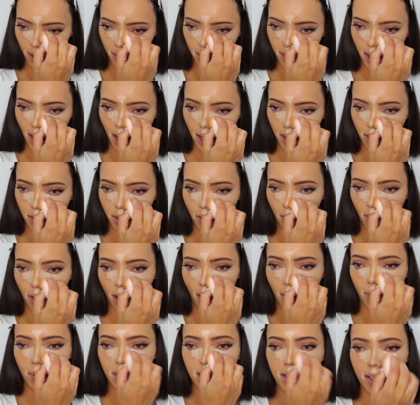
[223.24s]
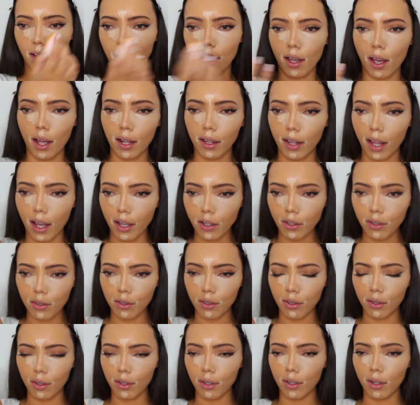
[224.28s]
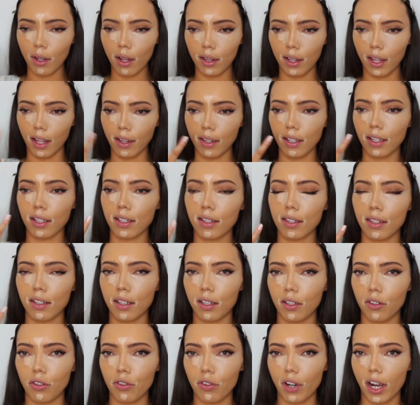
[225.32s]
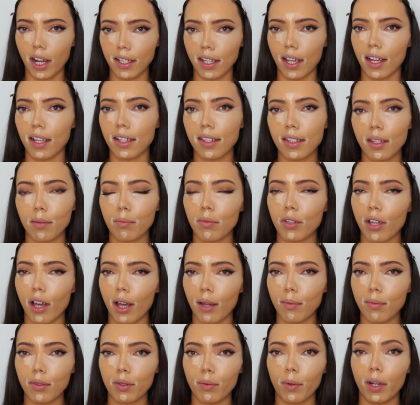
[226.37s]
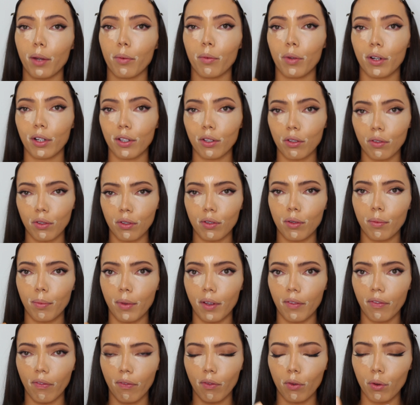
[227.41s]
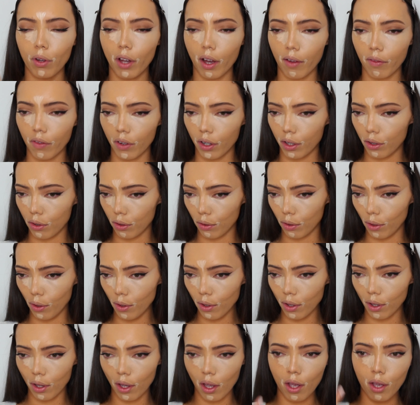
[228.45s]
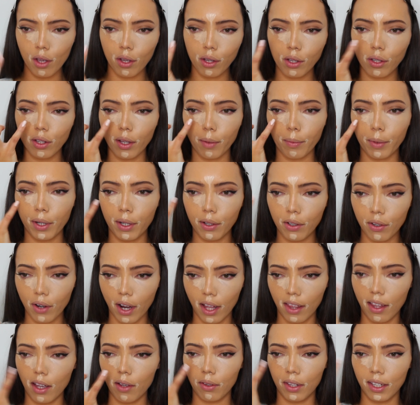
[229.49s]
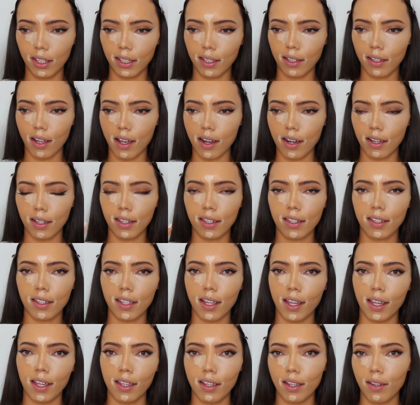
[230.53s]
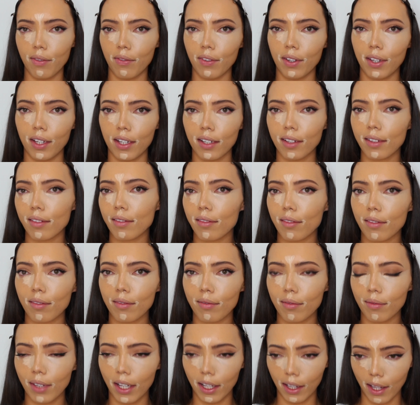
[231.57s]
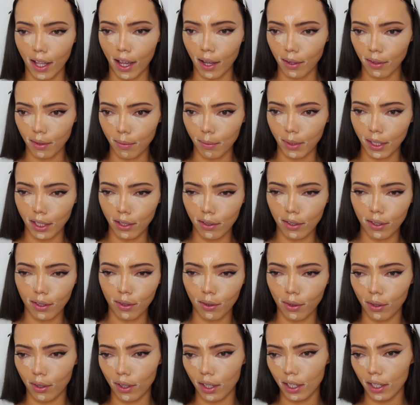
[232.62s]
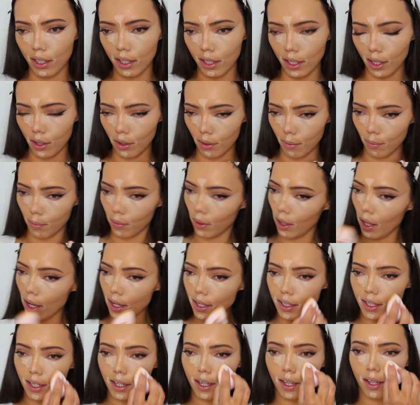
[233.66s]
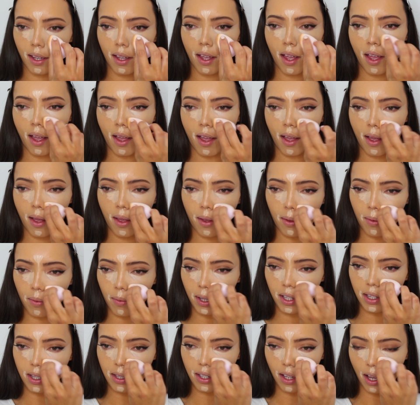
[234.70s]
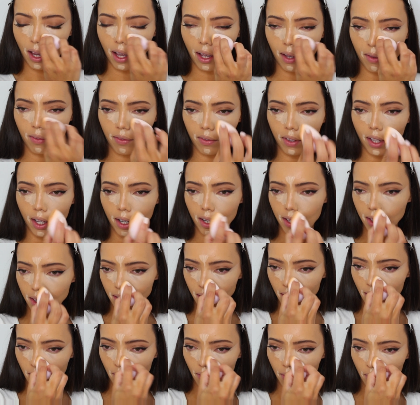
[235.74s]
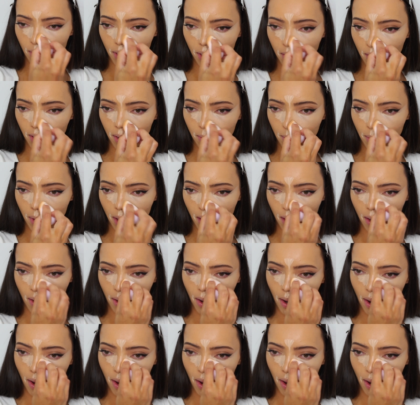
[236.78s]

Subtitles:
Yeah, so I was saying I like to let the concealer dry down sometimes when I want a super full coverage look. So I'm going to try that on this side and see if it allows me to continue blending once I've let it sit for a bit.